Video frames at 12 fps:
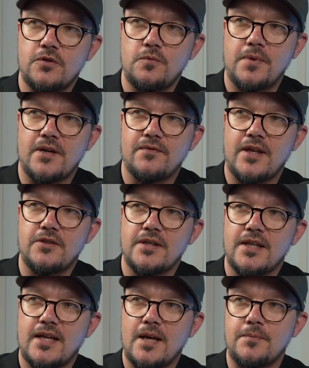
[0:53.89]
to you by
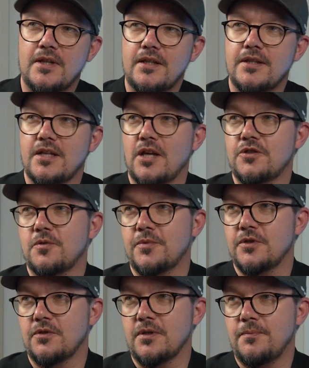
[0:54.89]
Venionaire Capital, the
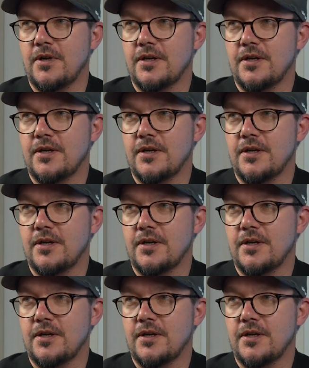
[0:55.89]
entrepreneurial